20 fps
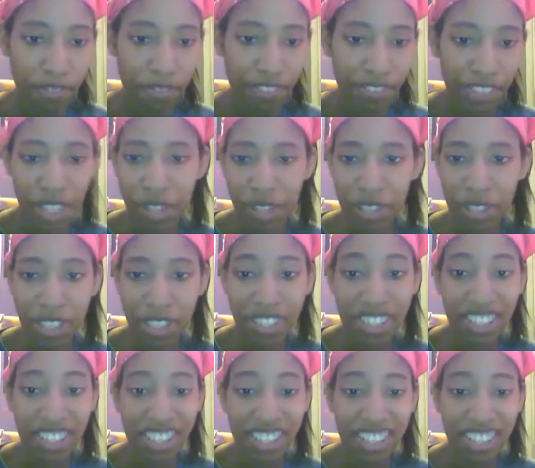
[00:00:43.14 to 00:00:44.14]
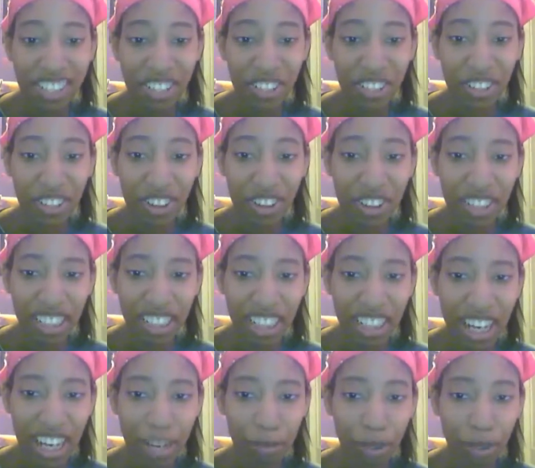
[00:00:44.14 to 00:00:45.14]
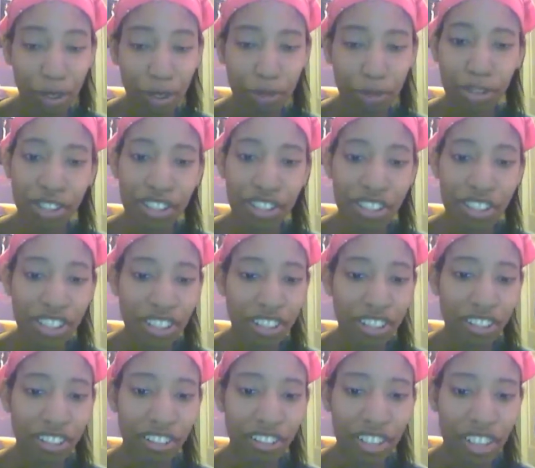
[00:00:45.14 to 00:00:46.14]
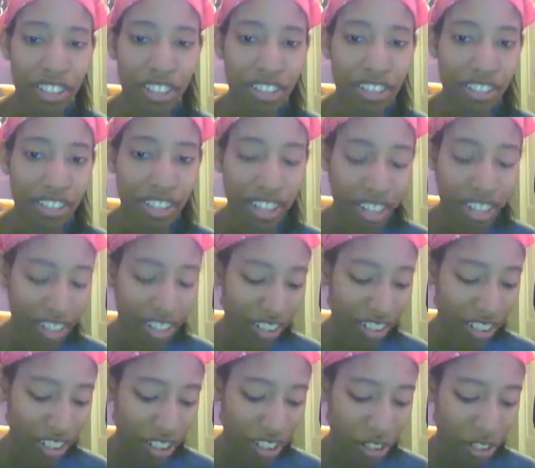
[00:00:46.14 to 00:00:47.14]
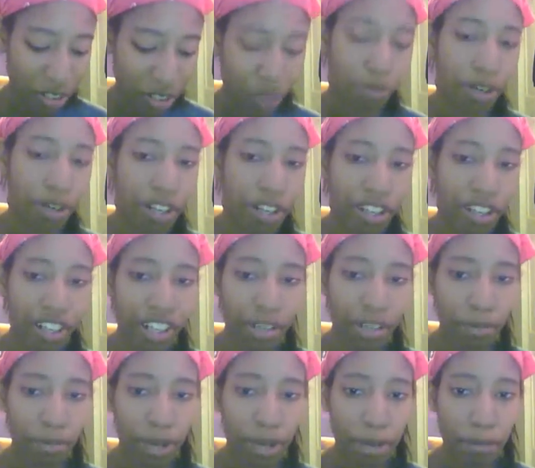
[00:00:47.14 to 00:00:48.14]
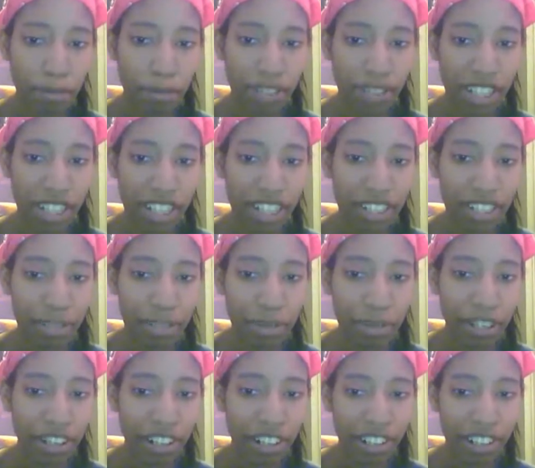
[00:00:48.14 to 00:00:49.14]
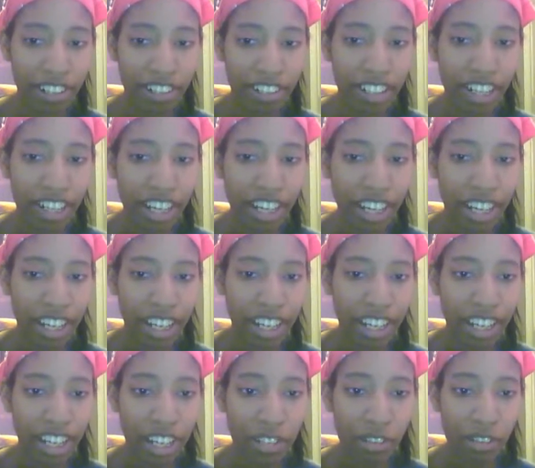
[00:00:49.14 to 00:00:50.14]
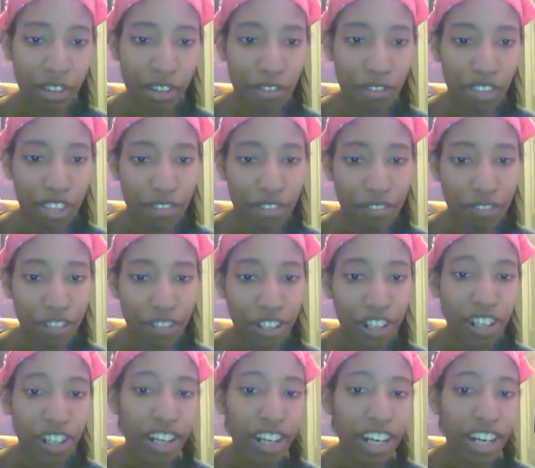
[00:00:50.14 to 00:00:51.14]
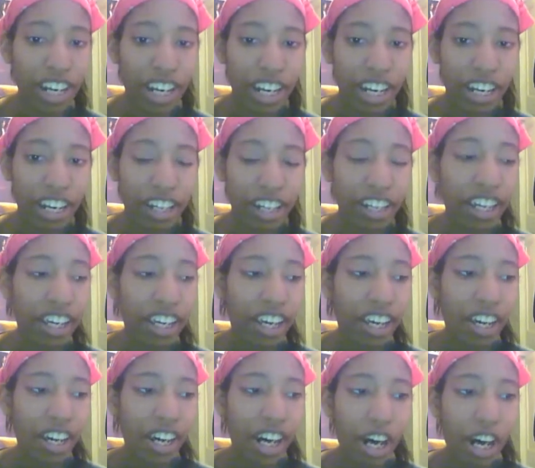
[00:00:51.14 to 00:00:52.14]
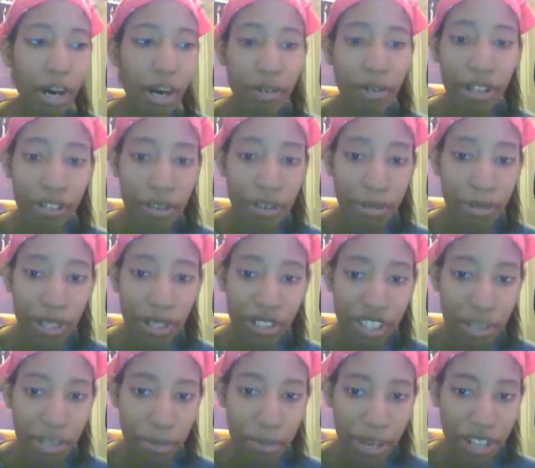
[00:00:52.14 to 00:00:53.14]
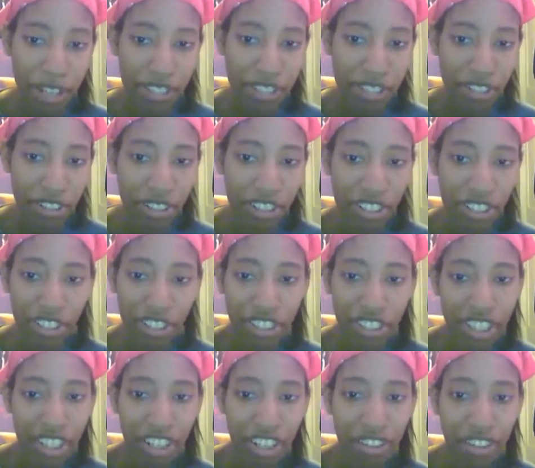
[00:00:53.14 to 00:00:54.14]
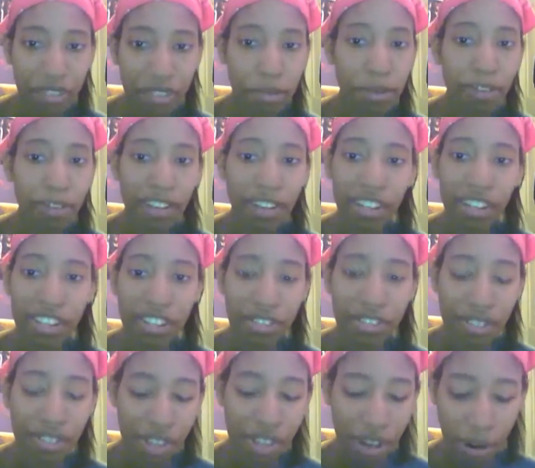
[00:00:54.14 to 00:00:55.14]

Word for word: It was such a long time ago, but she still is, like, a huge part in my, heart. And I do everything for her, and all my grandmothers that passed on, just all my relatives, you